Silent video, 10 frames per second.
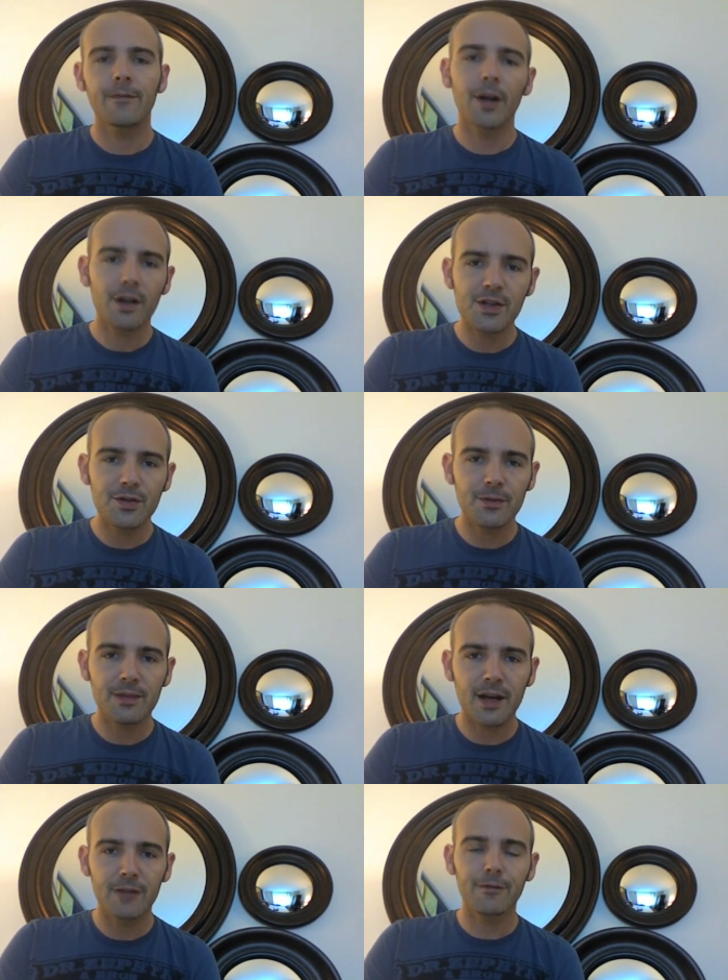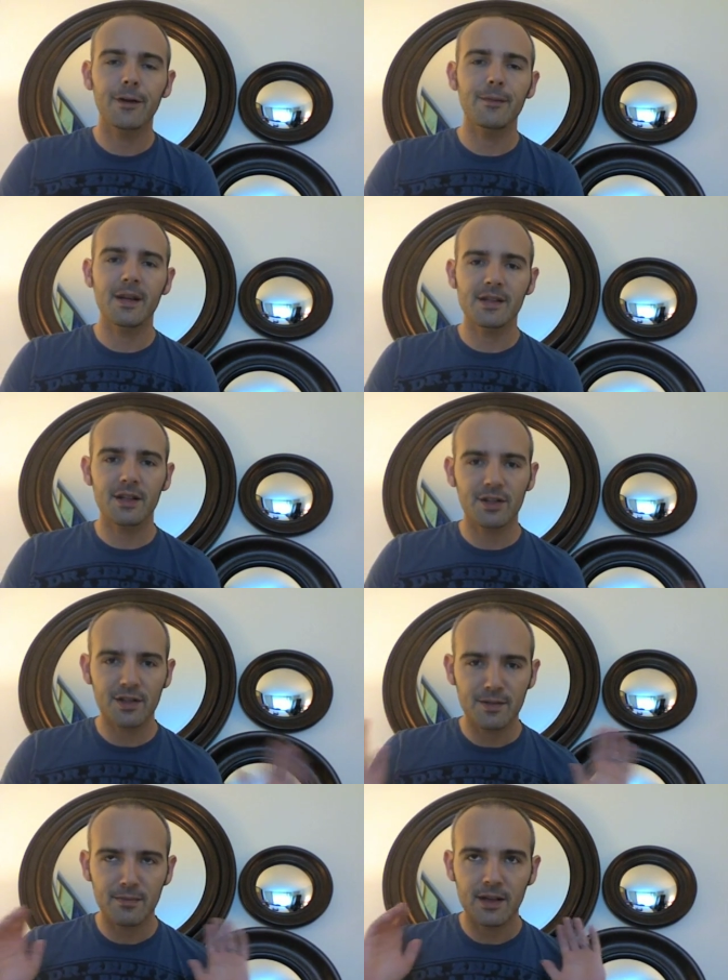Very stripped down, very basic,
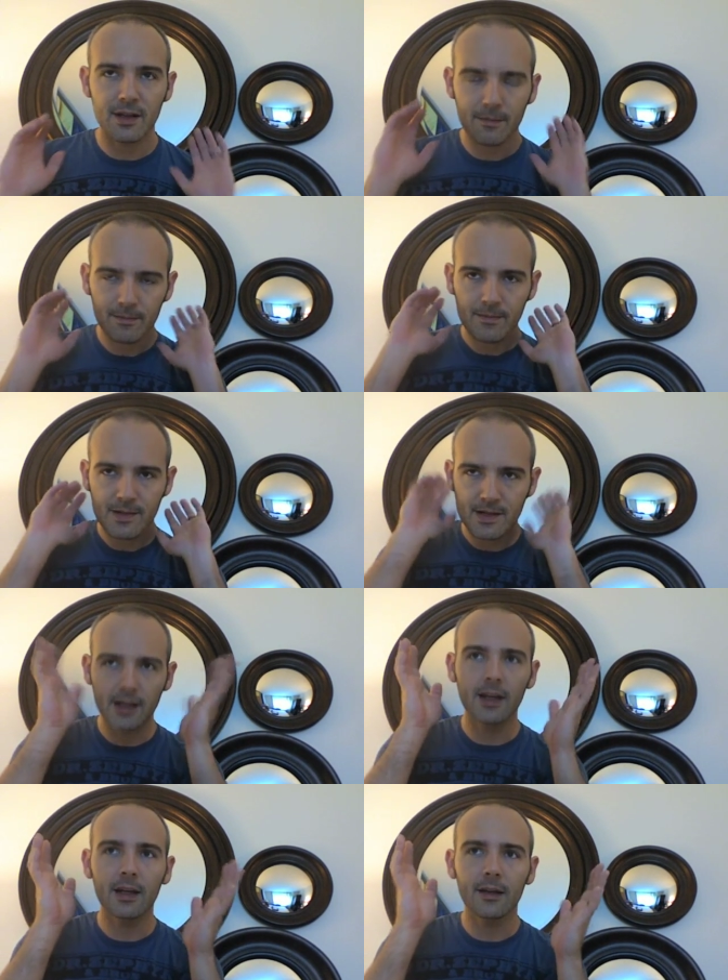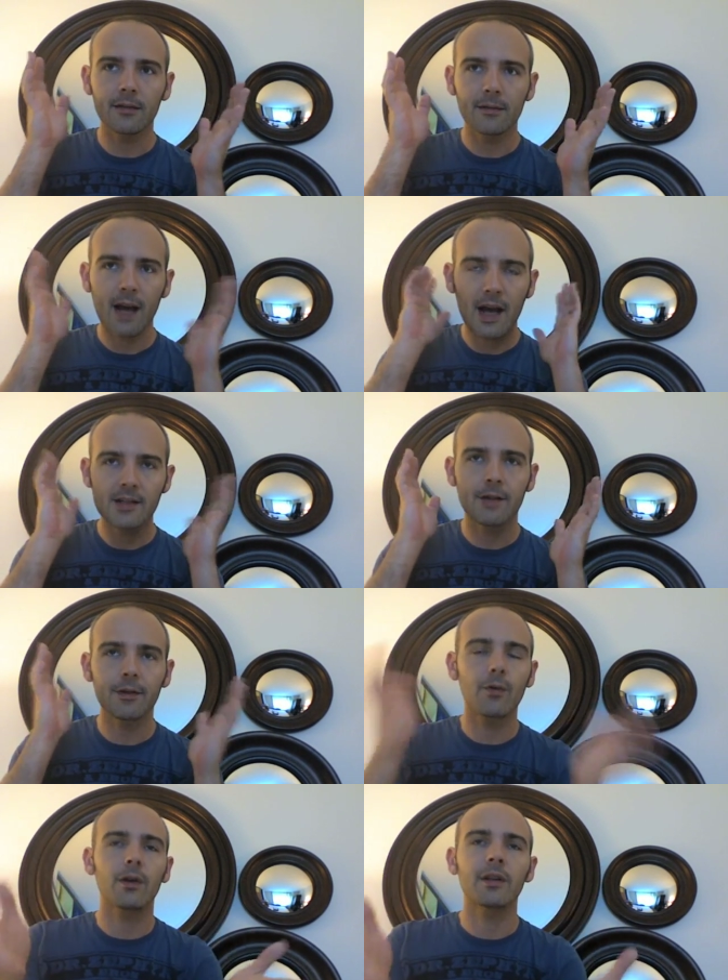just me singing as I
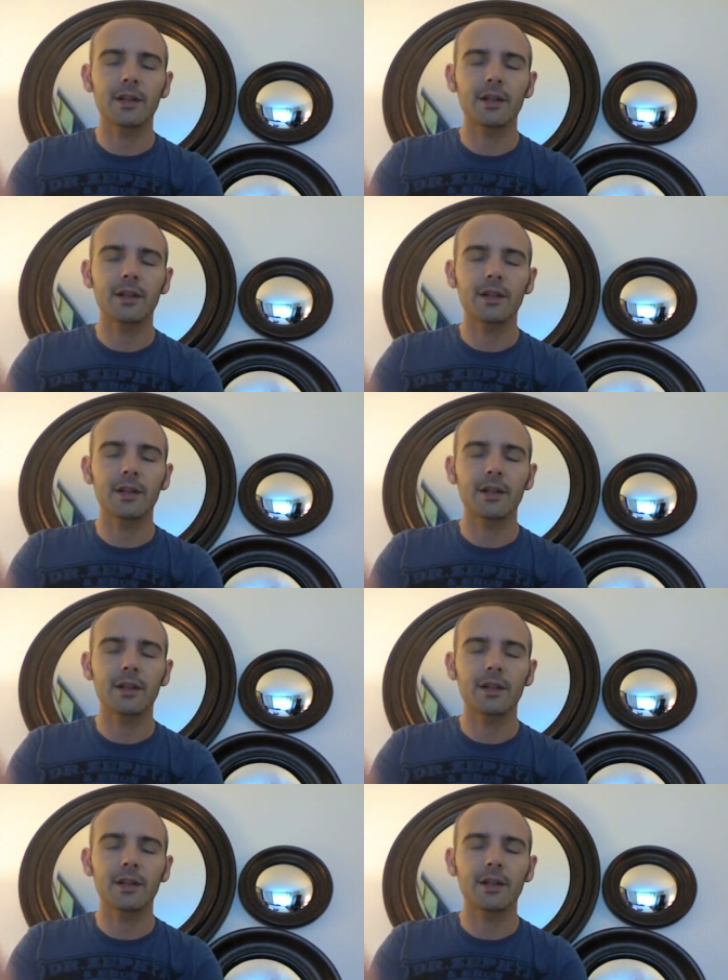recorded